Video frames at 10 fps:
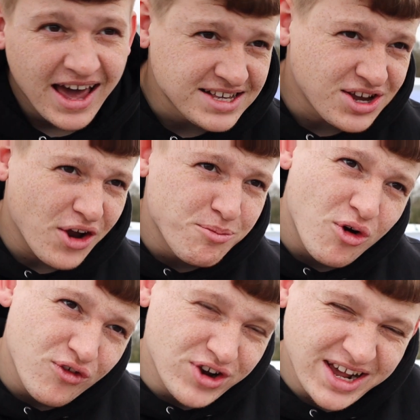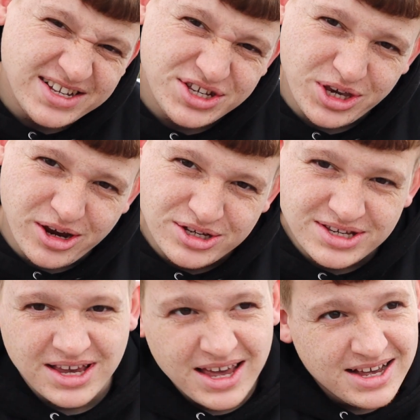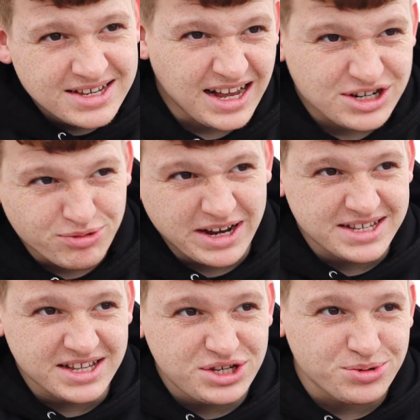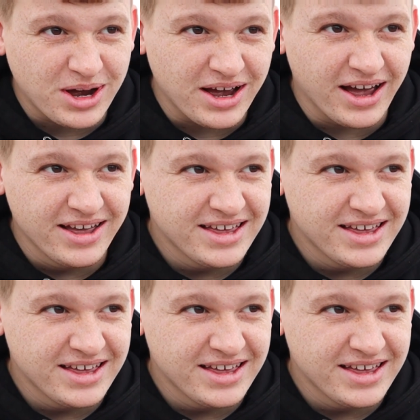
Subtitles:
it's kind of more of an excuse / reason to